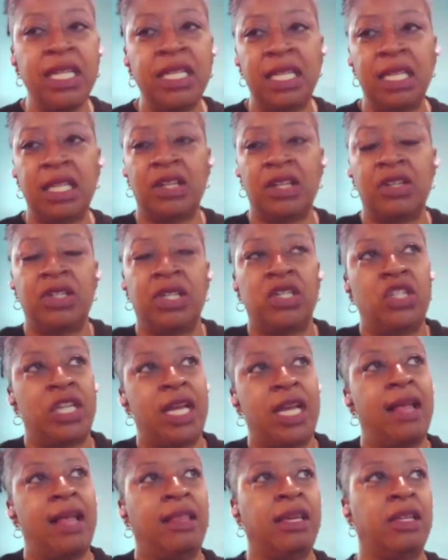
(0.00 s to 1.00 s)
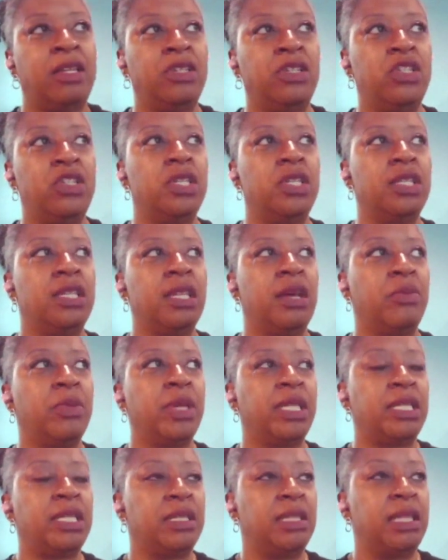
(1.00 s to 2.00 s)
that there's a challenge that
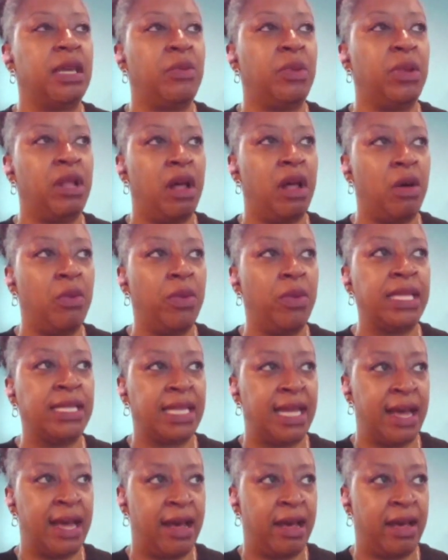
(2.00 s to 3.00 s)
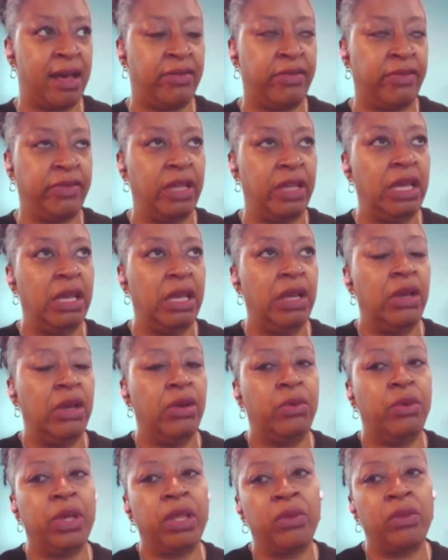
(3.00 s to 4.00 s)
we'll always have
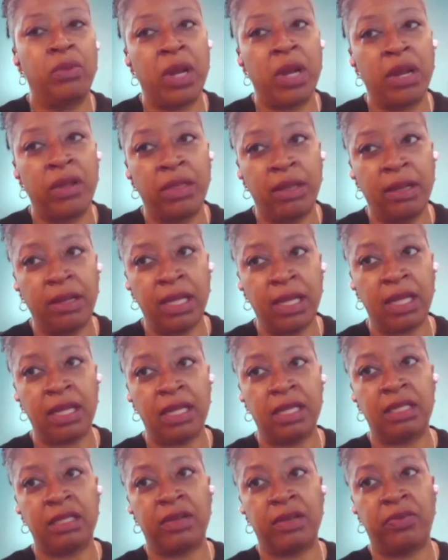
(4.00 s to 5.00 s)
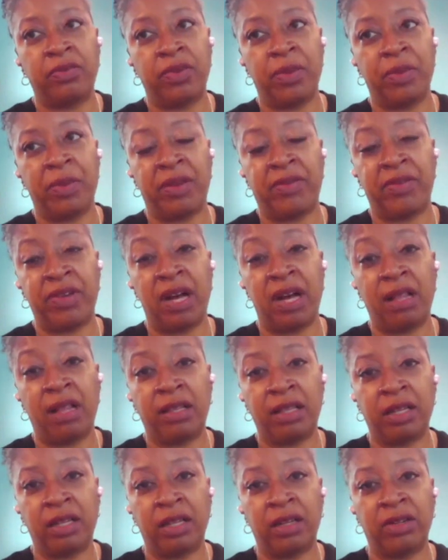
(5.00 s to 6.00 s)
with what are the needs of women of
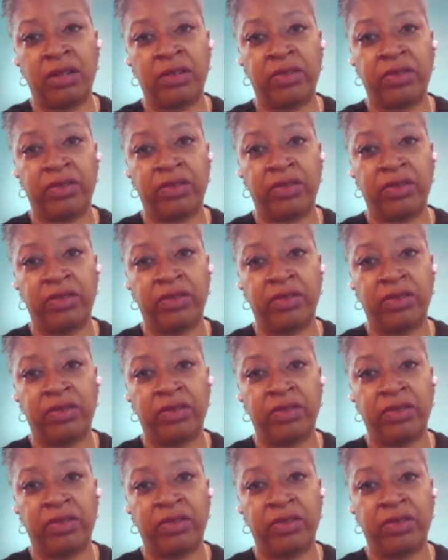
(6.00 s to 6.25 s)
color